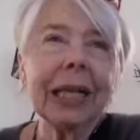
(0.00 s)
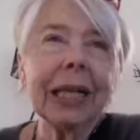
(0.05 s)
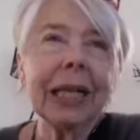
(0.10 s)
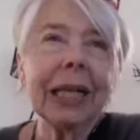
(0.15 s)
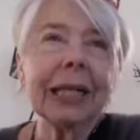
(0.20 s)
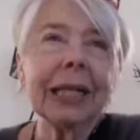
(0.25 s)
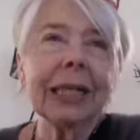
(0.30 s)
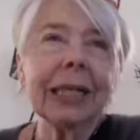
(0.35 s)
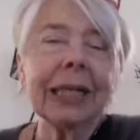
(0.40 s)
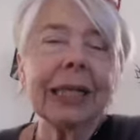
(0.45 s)

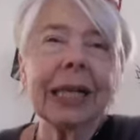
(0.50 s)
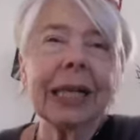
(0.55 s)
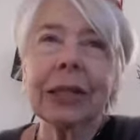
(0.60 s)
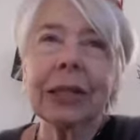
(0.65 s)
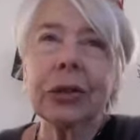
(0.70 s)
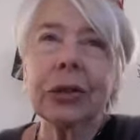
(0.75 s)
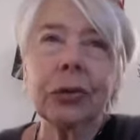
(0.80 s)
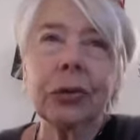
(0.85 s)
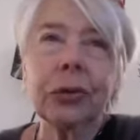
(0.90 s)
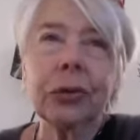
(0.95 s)
this
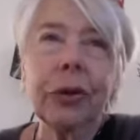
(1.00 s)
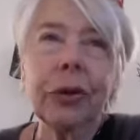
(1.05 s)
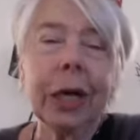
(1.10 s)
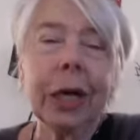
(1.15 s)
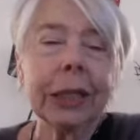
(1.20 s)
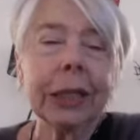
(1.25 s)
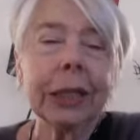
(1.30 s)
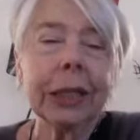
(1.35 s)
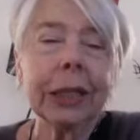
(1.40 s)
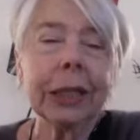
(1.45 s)
extraordinary
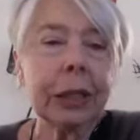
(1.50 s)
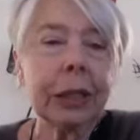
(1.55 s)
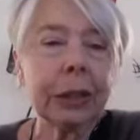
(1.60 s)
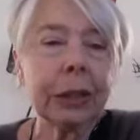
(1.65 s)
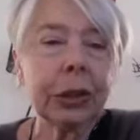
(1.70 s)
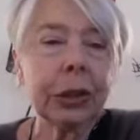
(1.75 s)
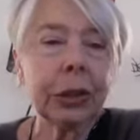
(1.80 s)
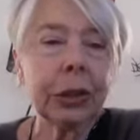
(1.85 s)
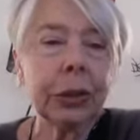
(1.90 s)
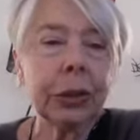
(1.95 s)
idea
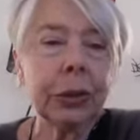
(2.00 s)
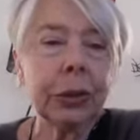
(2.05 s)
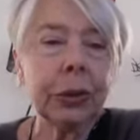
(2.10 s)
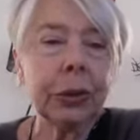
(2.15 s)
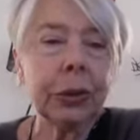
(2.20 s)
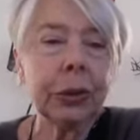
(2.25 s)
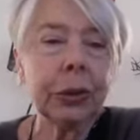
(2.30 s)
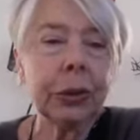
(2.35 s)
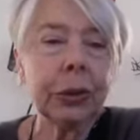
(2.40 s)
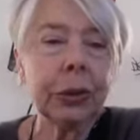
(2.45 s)

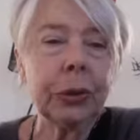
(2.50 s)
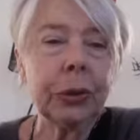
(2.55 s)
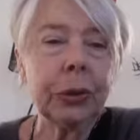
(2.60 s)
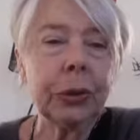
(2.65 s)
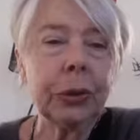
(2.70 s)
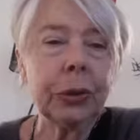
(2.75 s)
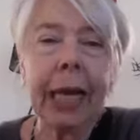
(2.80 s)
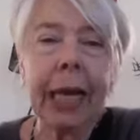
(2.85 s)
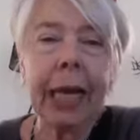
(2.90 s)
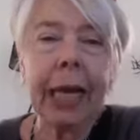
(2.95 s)
to
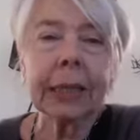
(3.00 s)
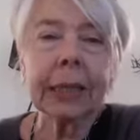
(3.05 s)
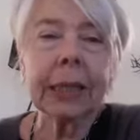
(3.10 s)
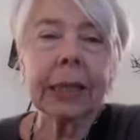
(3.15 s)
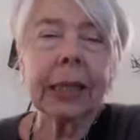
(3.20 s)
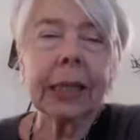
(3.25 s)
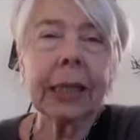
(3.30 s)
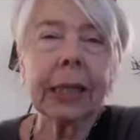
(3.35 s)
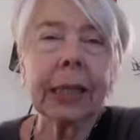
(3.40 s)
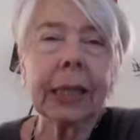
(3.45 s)

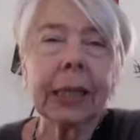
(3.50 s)
ask